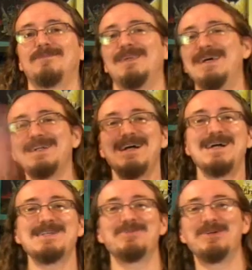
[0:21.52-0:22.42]
Hi
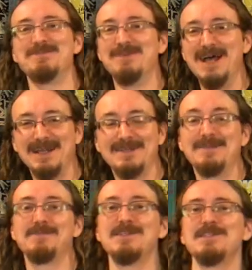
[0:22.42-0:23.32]
guys, welcome back.
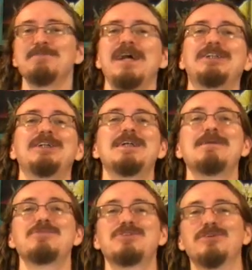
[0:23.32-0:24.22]
This is Matt Chat
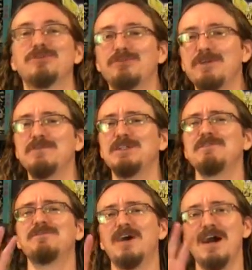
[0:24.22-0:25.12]
episode three
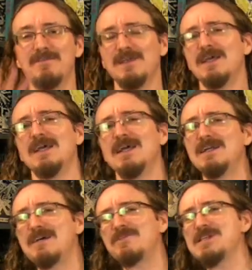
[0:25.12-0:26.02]
fifty-five,
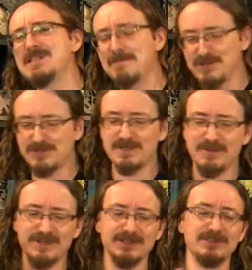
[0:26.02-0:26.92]
and uh, for this episode I
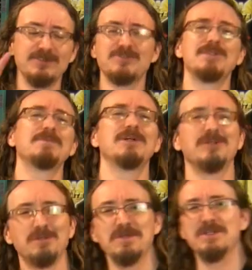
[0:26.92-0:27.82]
wanted to do something a
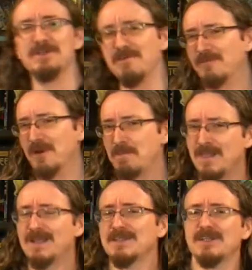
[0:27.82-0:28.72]
little bit different.
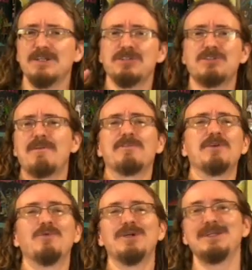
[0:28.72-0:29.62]
Instead of just
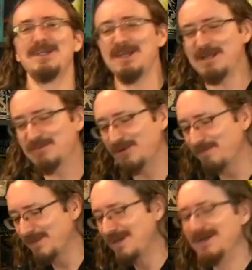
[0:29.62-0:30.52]
covering one game
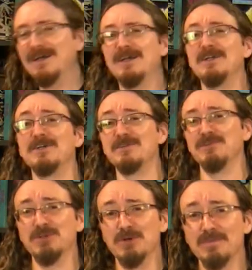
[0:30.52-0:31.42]
or uh, an
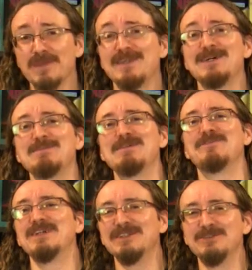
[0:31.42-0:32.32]
interview, I thought it'd be
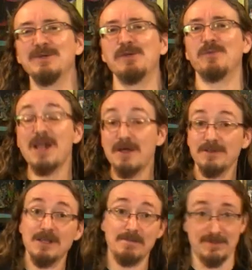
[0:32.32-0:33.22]
fun to do a
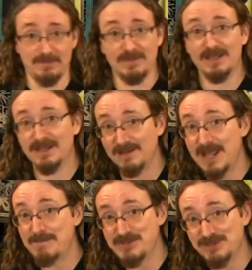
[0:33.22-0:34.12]
roundup uh,
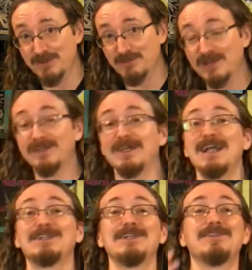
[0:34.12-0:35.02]
episode where I look at
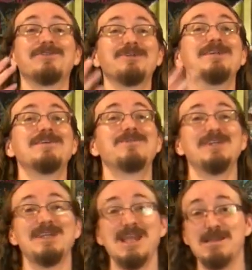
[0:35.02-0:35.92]
actually three
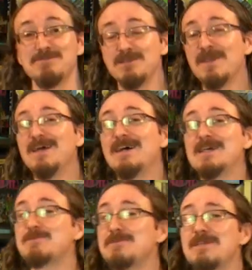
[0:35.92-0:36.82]
different games,
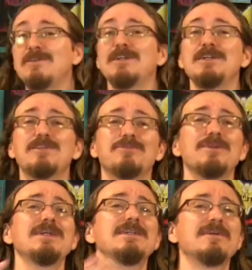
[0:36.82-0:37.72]
uh, specifically
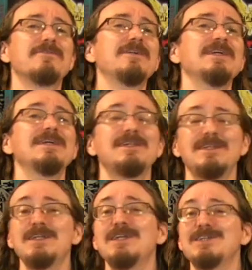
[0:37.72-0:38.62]
three different
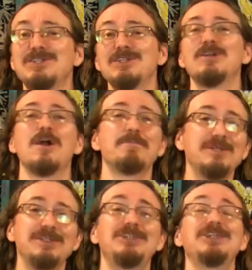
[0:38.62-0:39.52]
indie C R
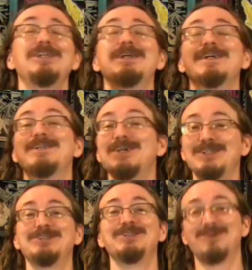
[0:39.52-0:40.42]
P G
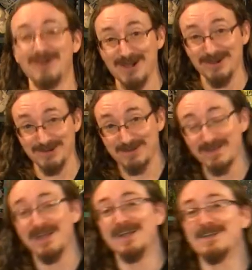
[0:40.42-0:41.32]
dungeon crawlers.
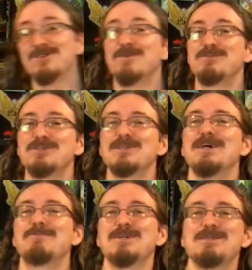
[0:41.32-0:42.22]
So a per
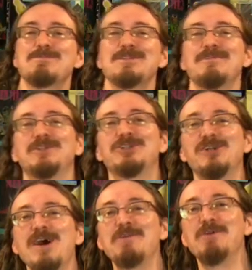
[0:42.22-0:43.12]
uh, pretty specific
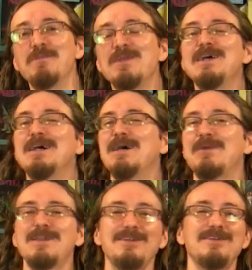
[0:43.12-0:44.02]
genre, uh,
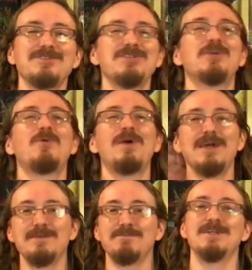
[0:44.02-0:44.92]
but I think you'll see
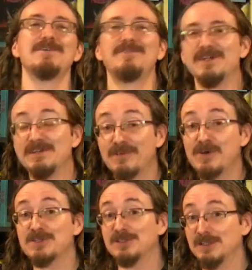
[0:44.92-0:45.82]
quite a bit of uh,
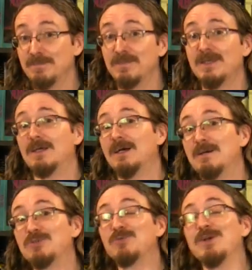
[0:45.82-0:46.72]
diversity
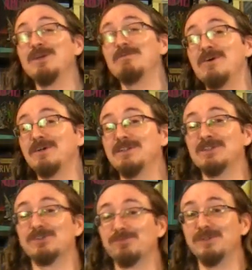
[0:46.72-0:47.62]
uh, between and among
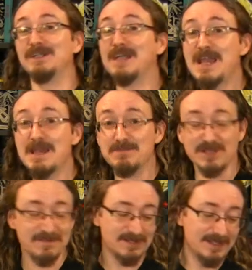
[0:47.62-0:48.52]
these three games
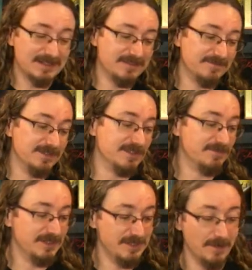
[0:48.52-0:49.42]
I've selected for this
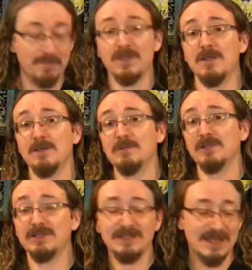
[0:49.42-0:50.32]
video. We'll be
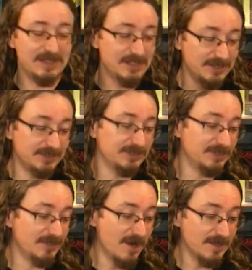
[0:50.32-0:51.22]
looking at Dungeons
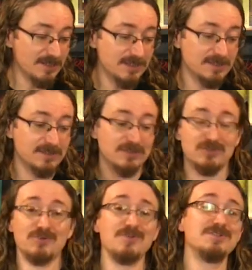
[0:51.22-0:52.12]
and Darkness,
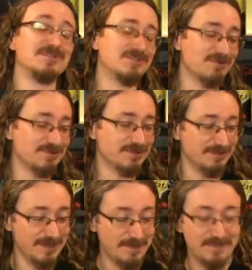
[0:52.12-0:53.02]
Swords and
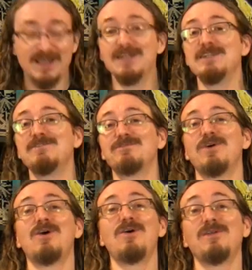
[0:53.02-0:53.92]
Sorcery, and The
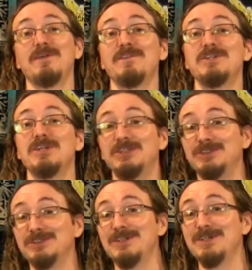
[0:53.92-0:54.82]
Fall of the
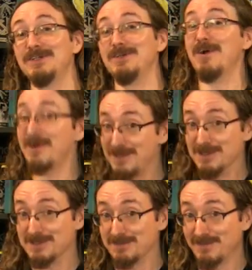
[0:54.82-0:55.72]
Dungeon
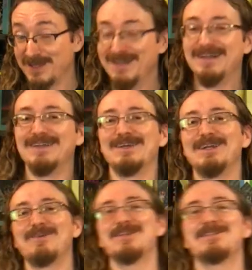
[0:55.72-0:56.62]
Guardians. A
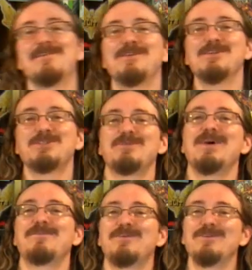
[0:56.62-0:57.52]
lot of great stuff here, so
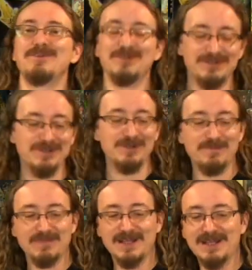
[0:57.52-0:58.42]
without further
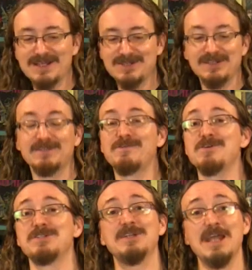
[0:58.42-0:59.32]
ado, uh, let's look at the
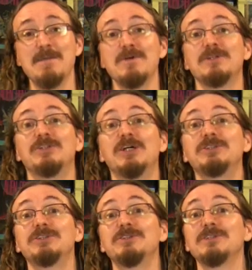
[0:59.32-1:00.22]
first game,
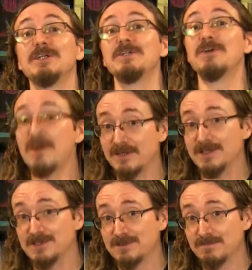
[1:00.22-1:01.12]
Dungeons and
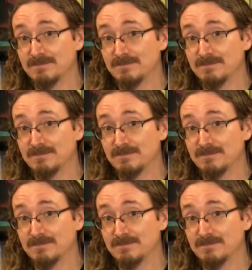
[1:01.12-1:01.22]
Darkness.